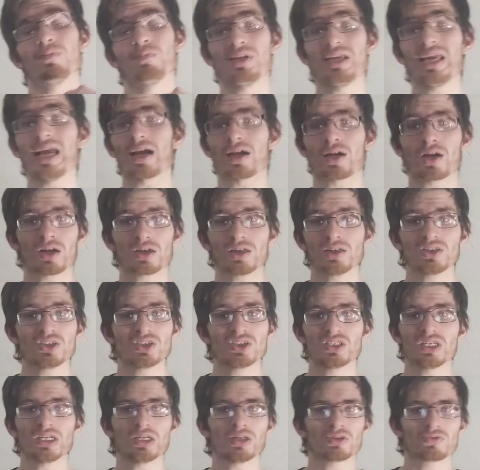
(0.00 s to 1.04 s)
yeah,
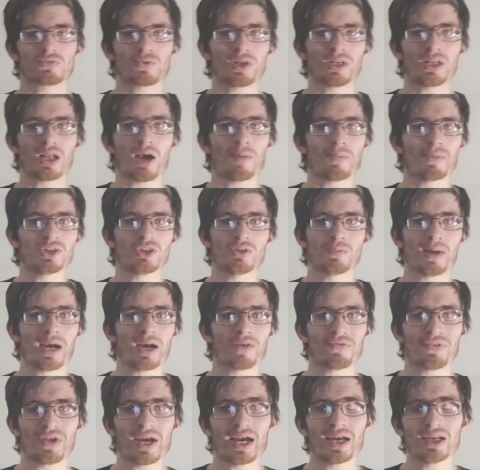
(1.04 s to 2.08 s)
Cognition Sync, there's really not much
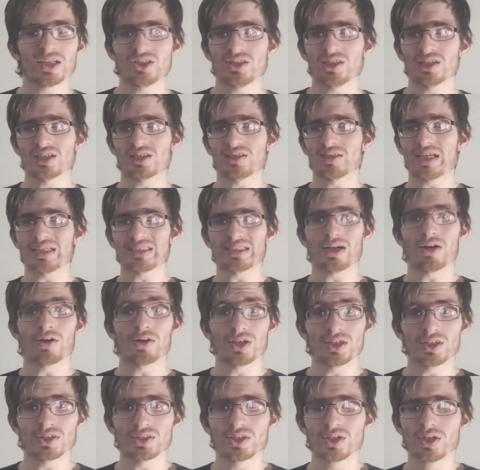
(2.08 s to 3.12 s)
about that. It's just, that's how
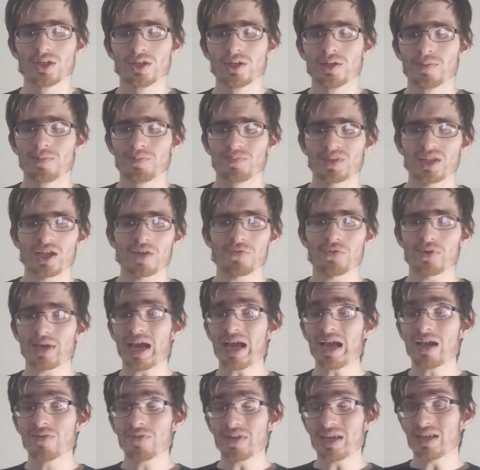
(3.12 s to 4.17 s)
it is. If you
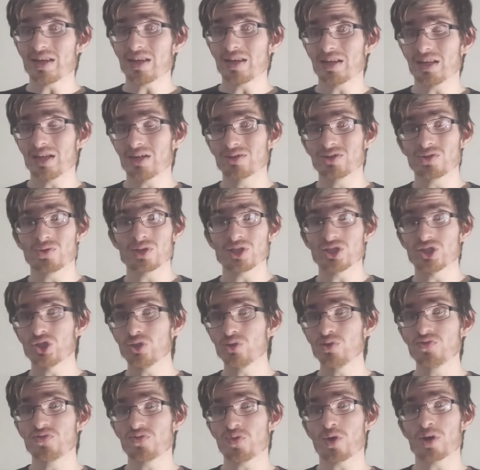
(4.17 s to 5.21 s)
have it, there's only
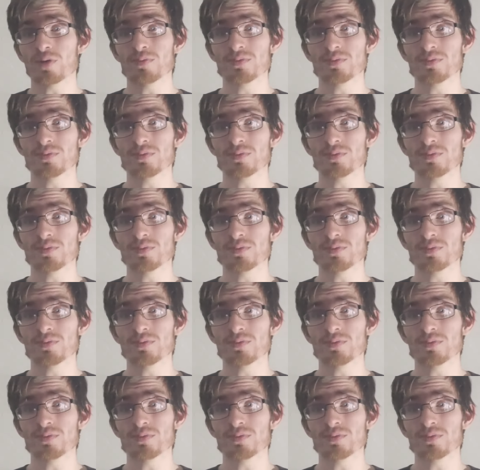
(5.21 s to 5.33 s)
two